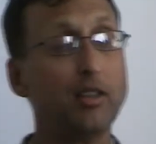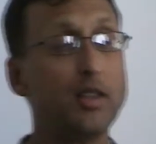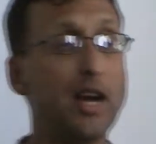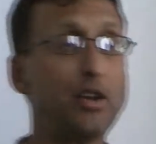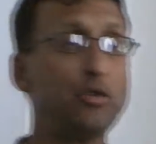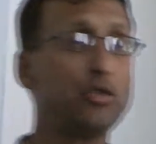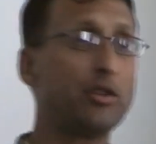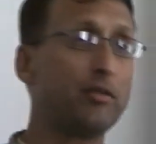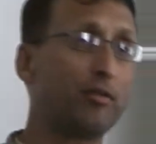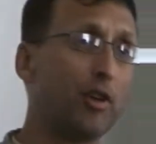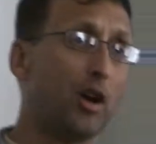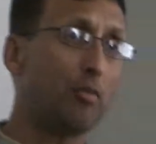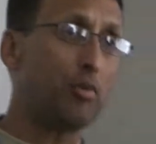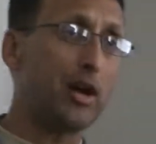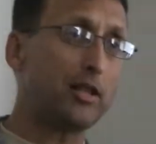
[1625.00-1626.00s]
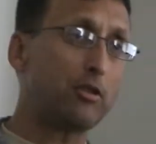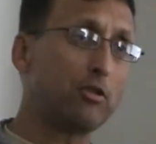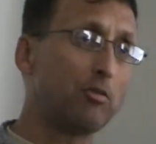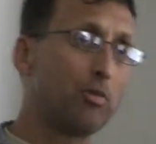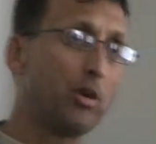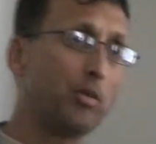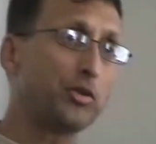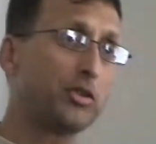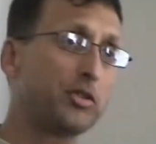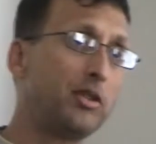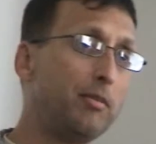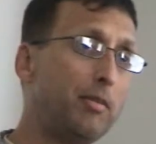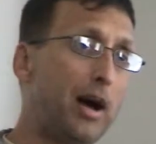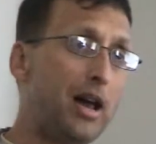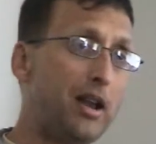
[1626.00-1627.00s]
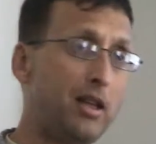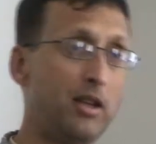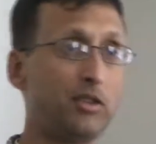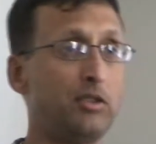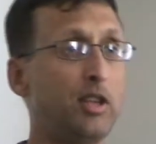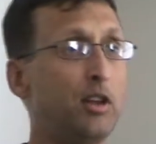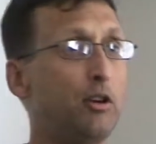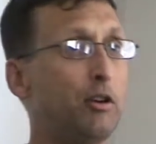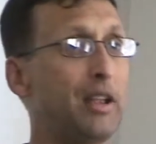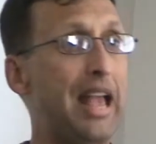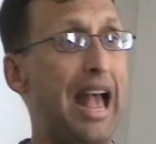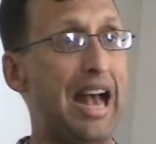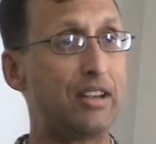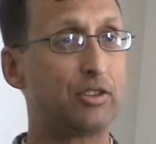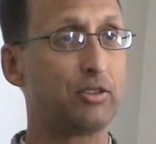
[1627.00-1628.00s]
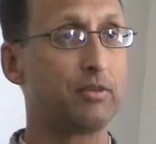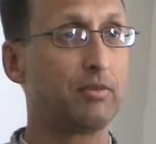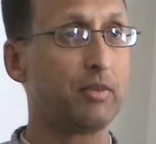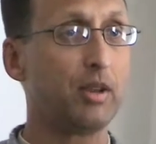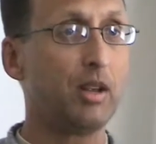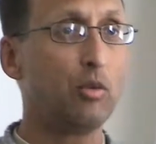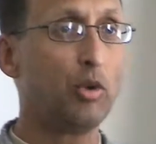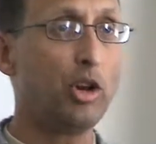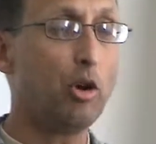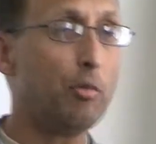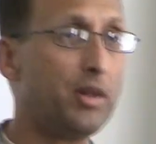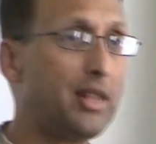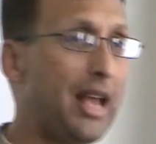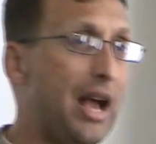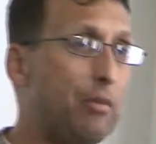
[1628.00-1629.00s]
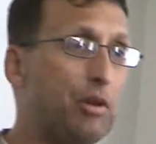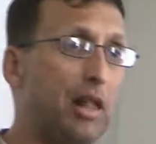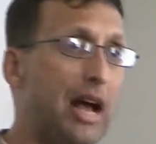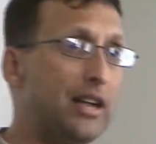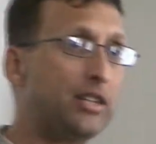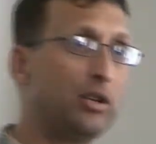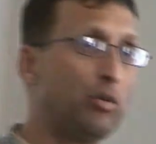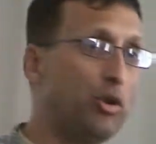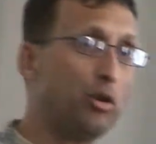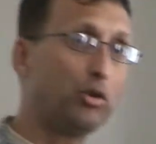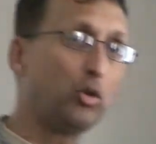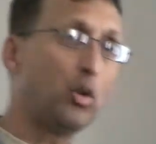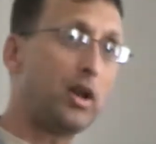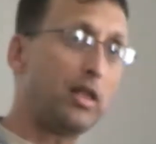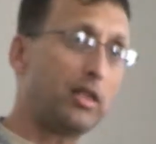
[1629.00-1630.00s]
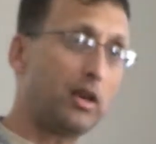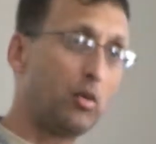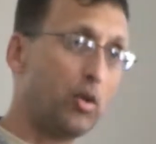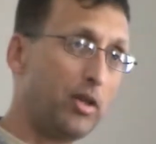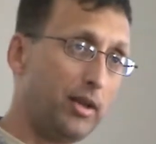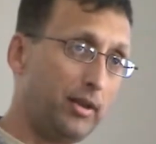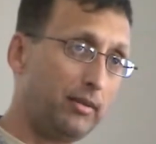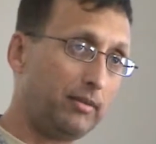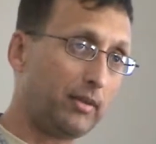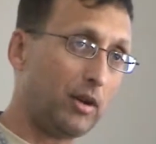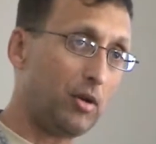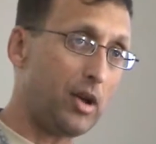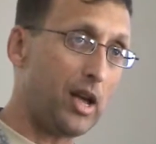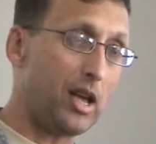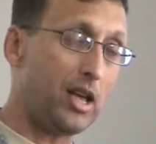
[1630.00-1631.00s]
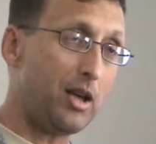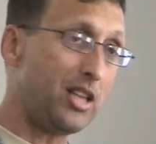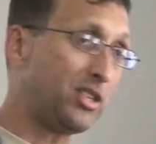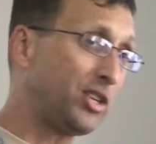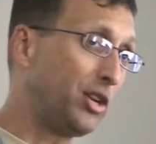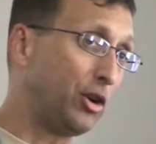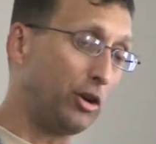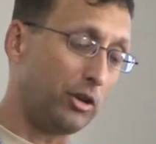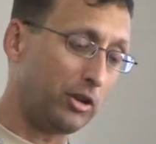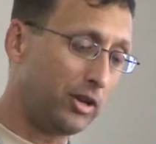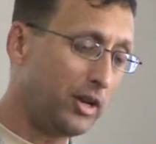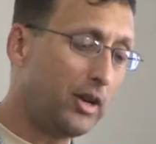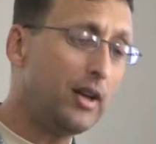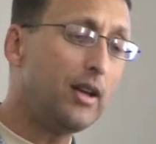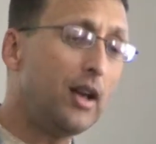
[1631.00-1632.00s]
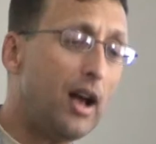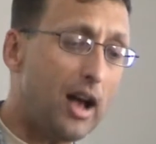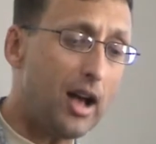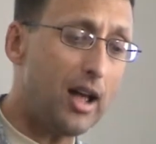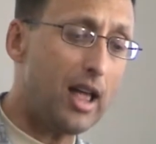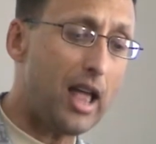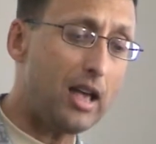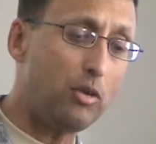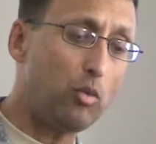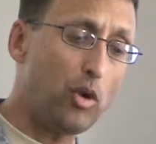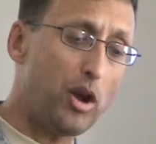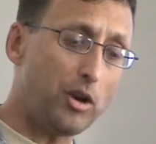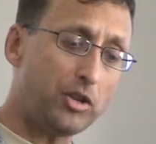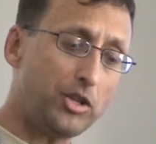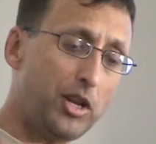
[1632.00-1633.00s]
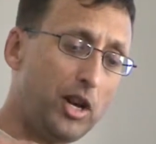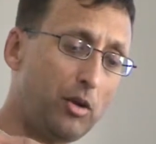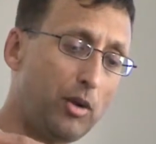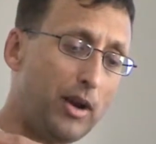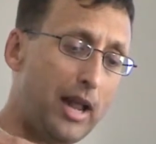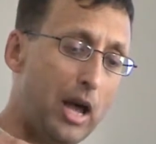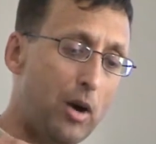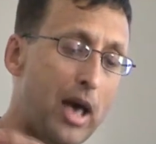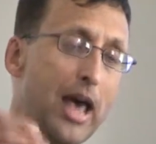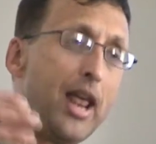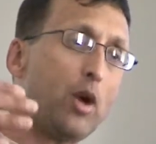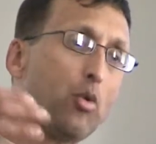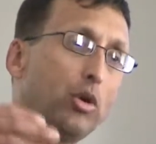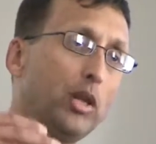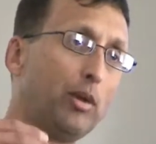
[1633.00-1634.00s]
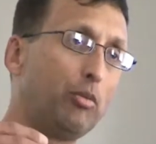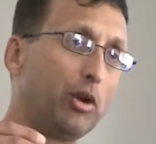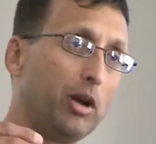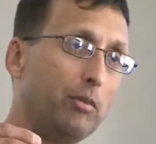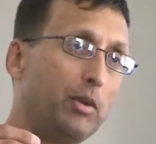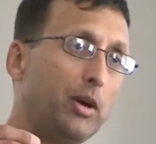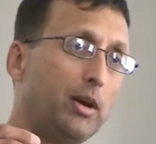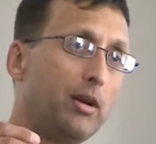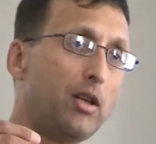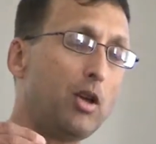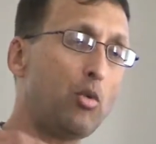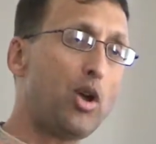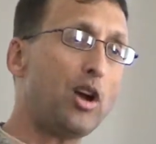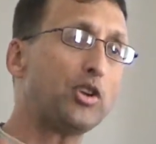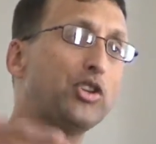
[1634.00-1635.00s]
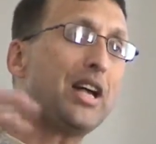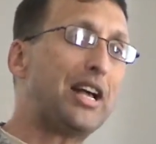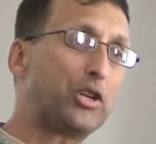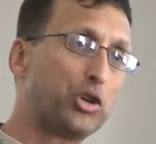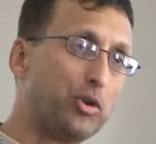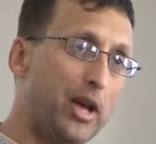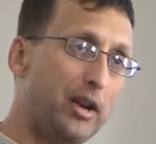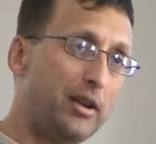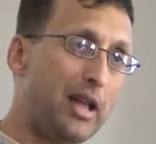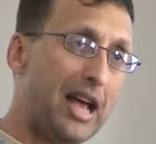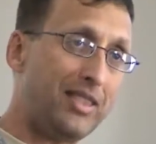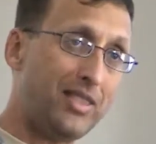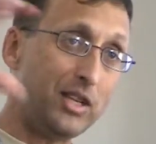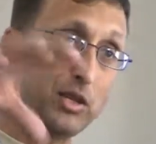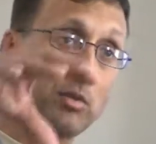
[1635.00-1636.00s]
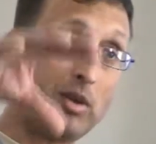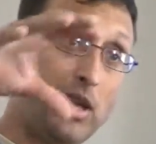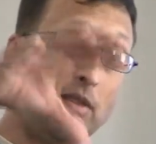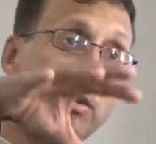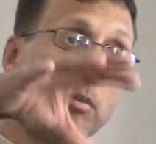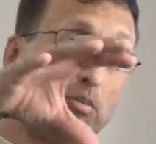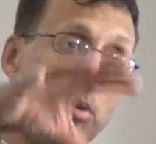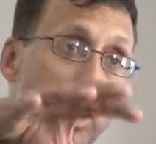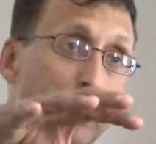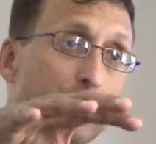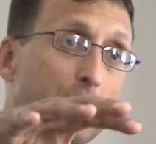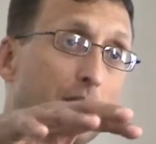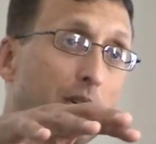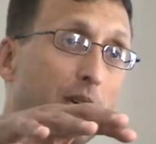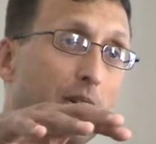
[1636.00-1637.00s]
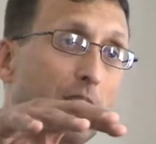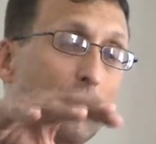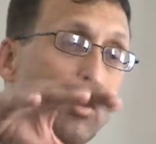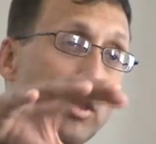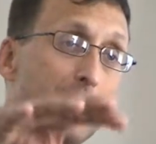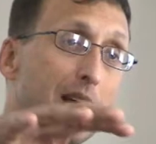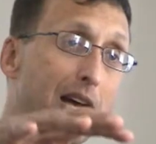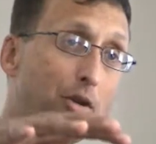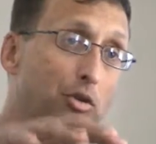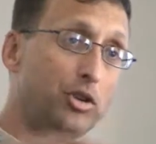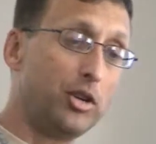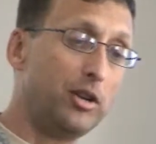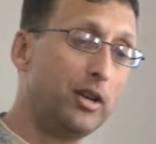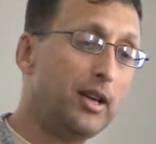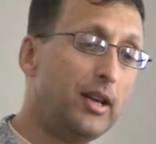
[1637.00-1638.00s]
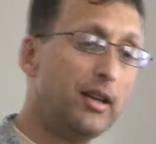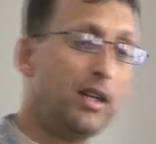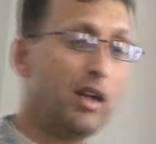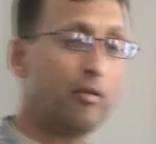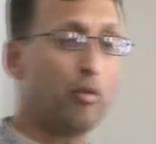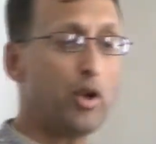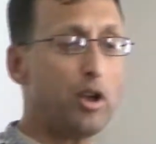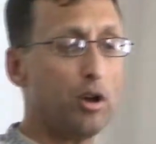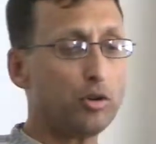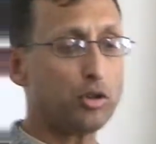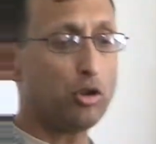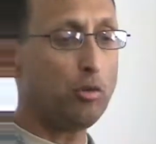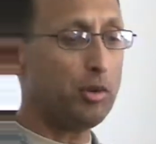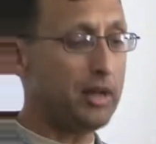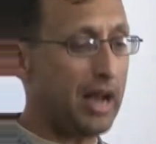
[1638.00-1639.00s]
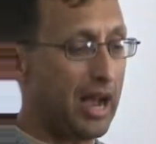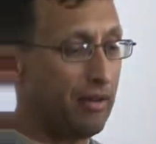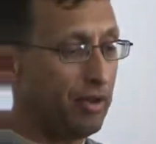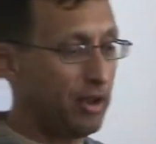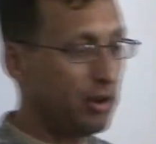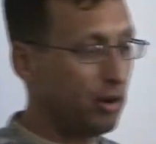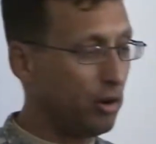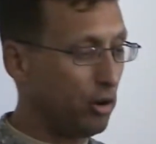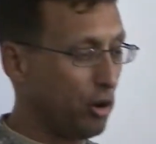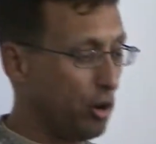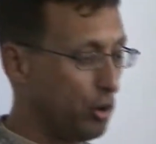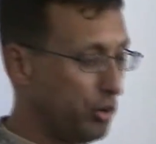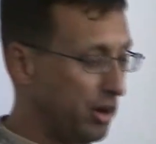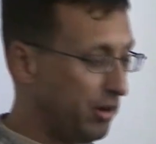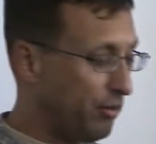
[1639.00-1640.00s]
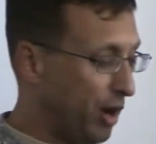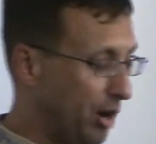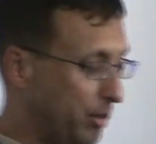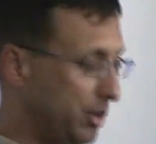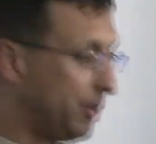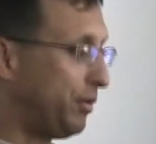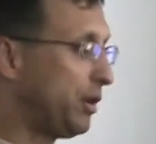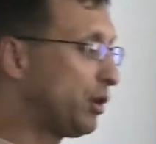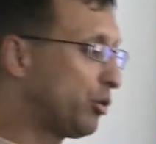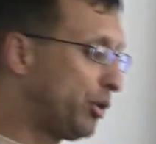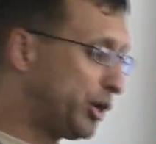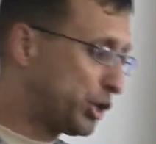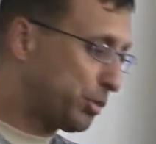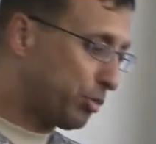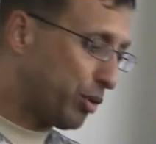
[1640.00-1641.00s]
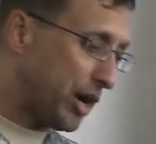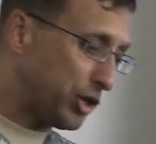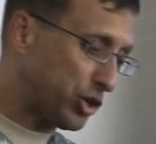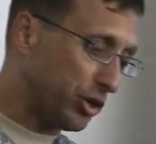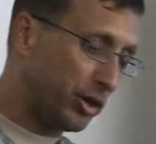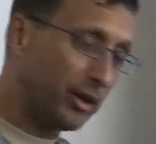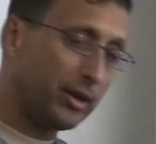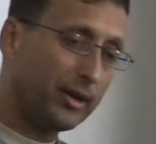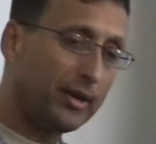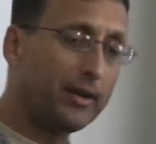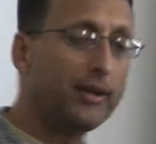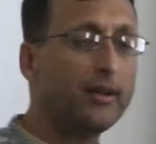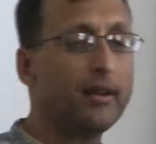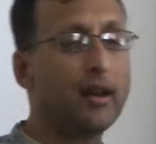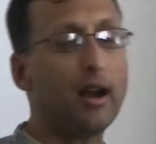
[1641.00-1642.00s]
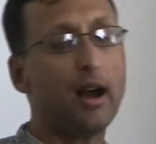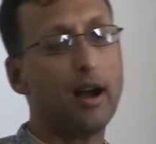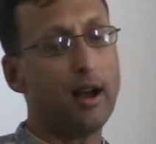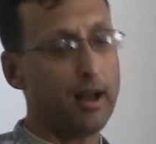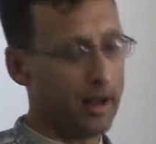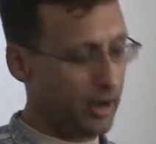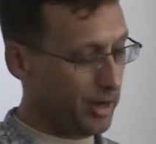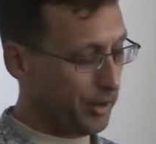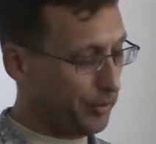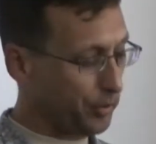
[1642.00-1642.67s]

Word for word: Nitrogen, for all practical purposes in the body, is an inert gas. We don't metabolize it. We don't do anything with it. Okay, it's inert. Uh, and we are sitting right now at equilibrium we are saturated at this given pressure with nitrogen. If we go scuba diving or go to an environment of increased pressure, uh, you